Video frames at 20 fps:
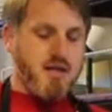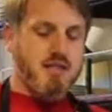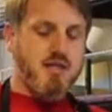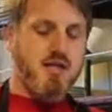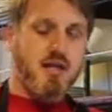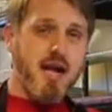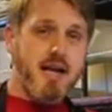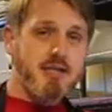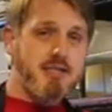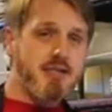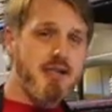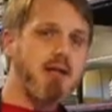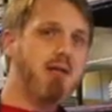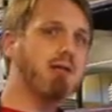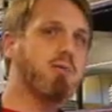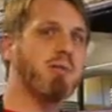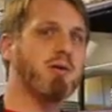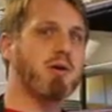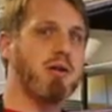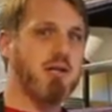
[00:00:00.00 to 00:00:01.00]
the next thing
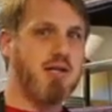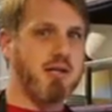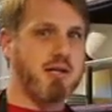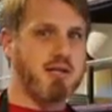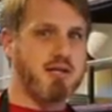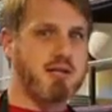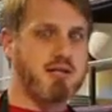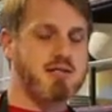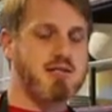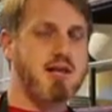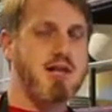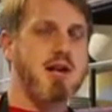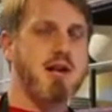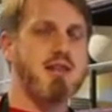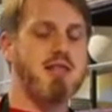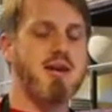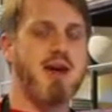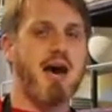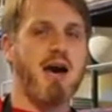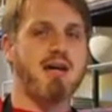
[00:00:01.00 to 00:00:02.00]
to put in this
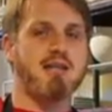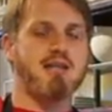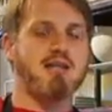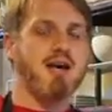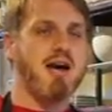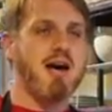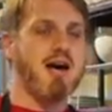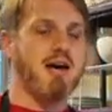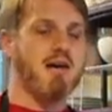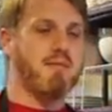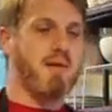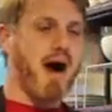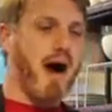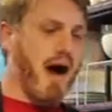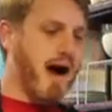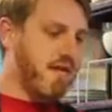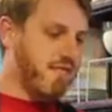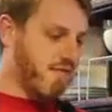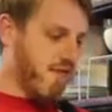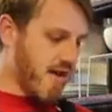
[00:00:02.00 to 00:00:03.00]
that
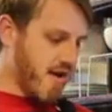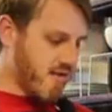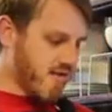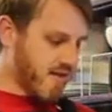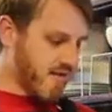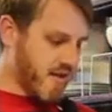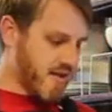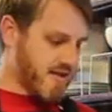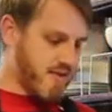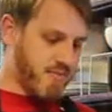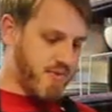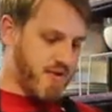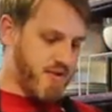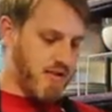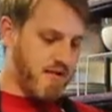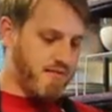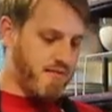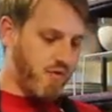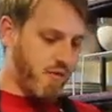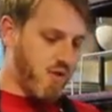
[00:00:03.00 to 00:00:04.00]
I found a
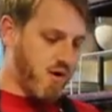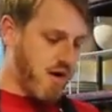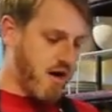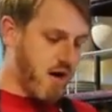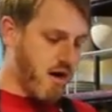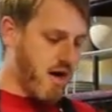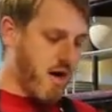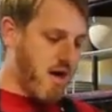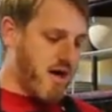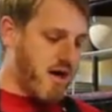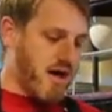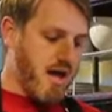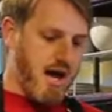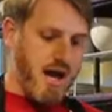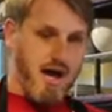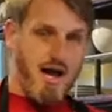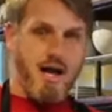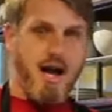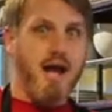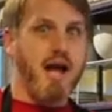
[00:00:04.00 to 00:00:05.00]
recipe for,
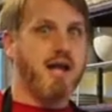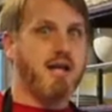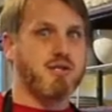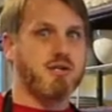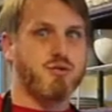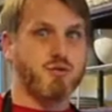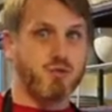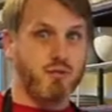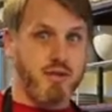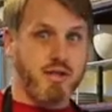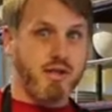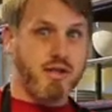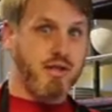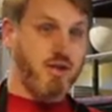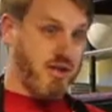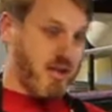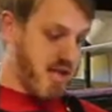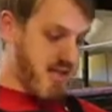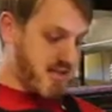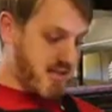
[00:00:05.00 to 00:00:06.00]
and it's really
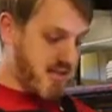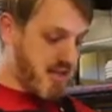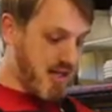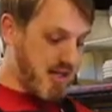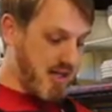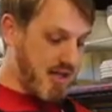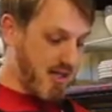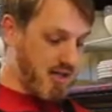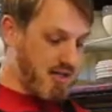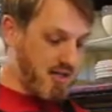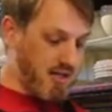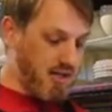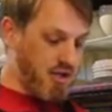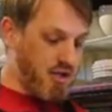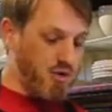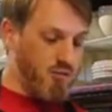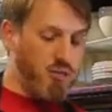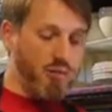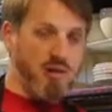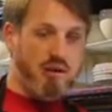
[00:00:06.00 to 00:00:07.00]
great, is
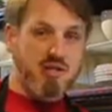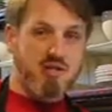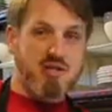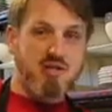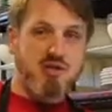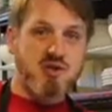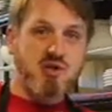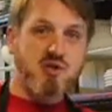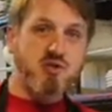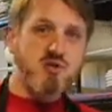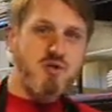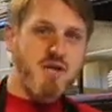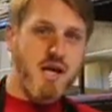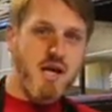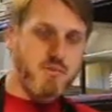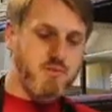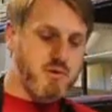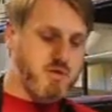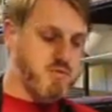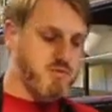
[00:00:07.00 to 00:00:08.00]
you put 2
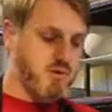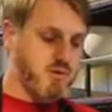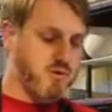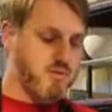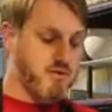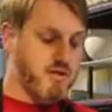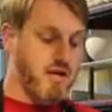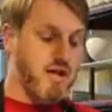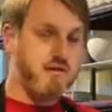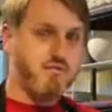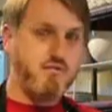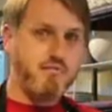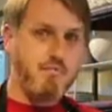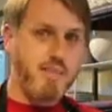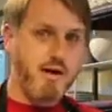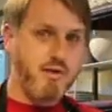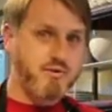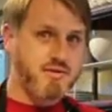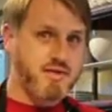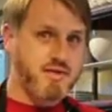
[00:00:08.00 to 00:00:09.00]
tablespoons of
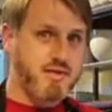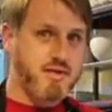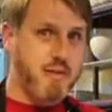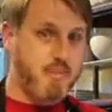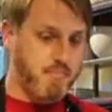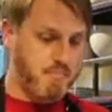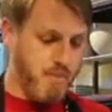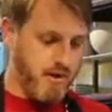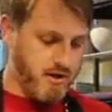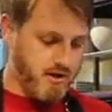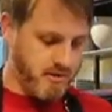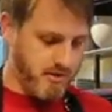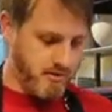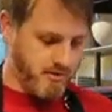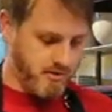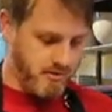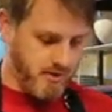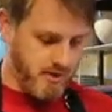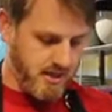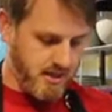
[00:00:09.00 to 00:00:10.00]
melted
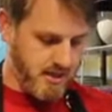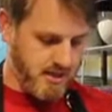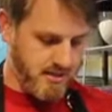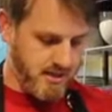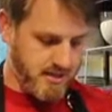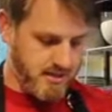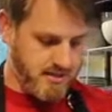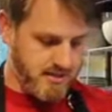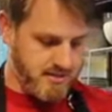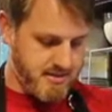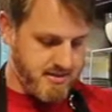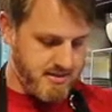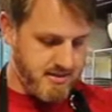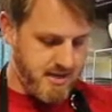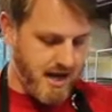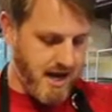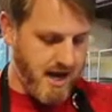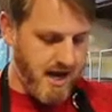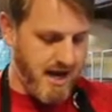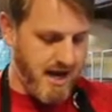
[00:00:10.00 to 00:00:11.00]
butter in this.